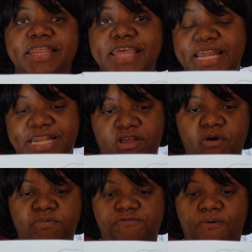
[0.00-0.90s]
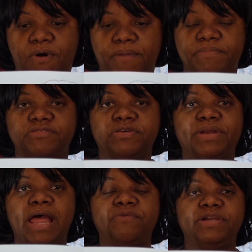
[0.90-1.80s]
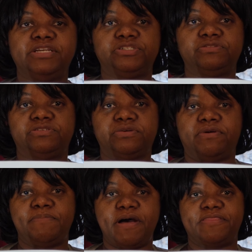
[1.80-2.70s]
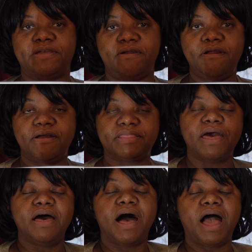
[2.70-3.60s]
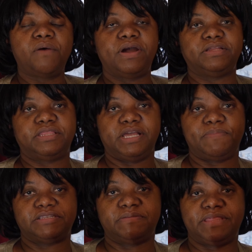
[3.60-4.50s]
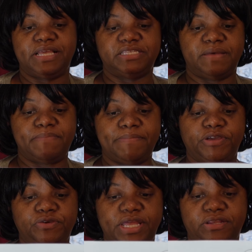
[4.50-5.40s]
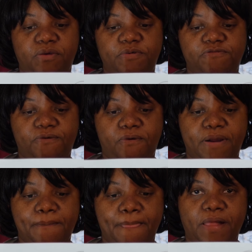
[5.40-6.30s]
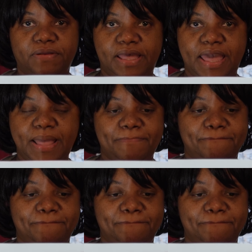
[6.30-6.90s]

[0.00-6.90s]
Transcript: they didn't know before. So when I read you a story about the Earth, I want you to think about some things that maybe you didn't know before, okay?